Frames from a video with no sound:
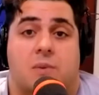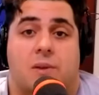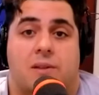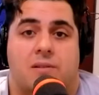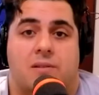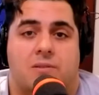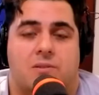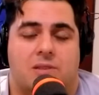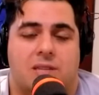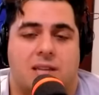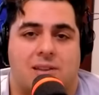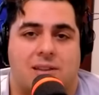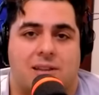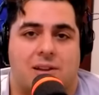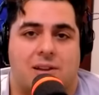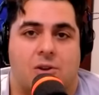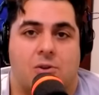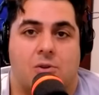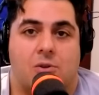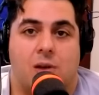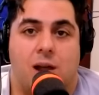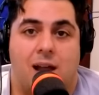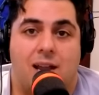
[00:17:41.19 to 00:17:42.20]
been who's out there
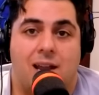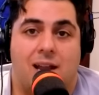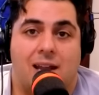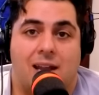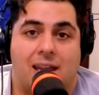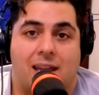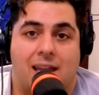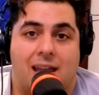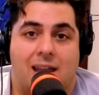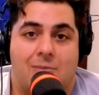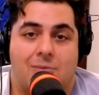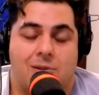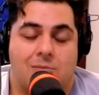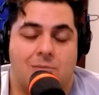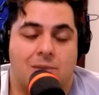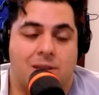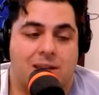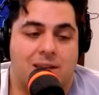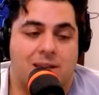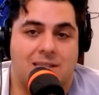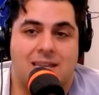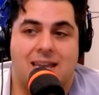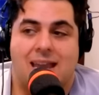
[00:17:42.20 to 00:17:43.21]
crying on camera
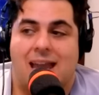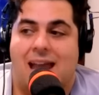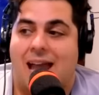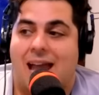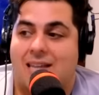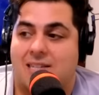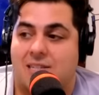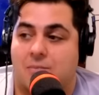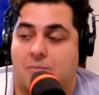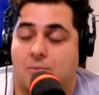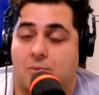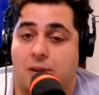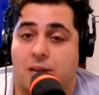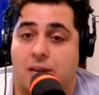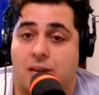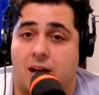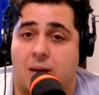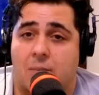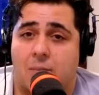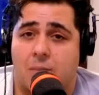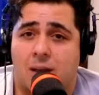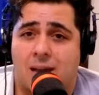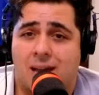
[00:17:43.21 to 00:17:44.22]
because he has right. a
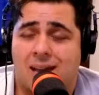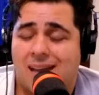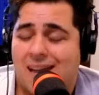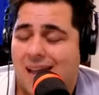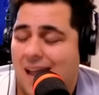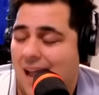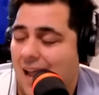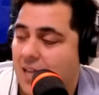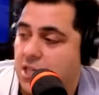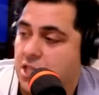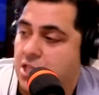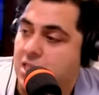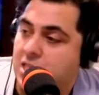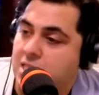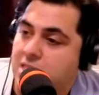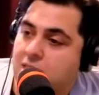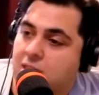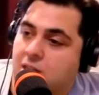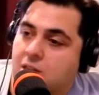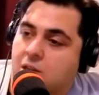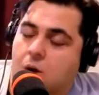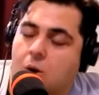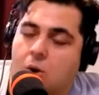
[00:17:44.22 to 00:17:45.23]
prenup, and she's
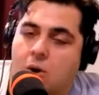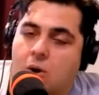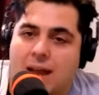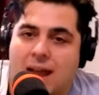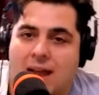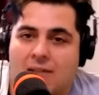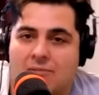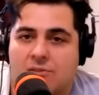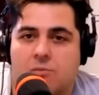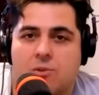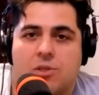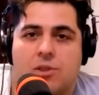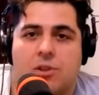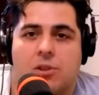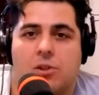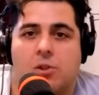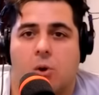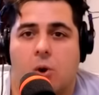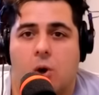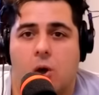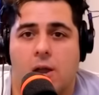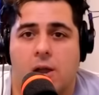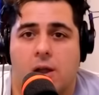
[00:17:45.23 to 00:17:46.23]
still going after him with a
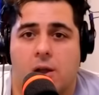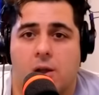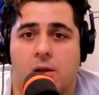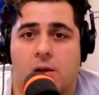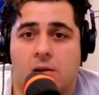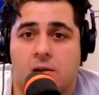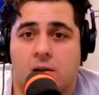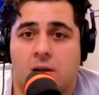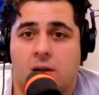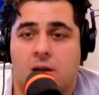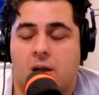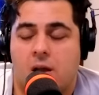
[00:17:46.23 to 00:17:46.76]
lawyer.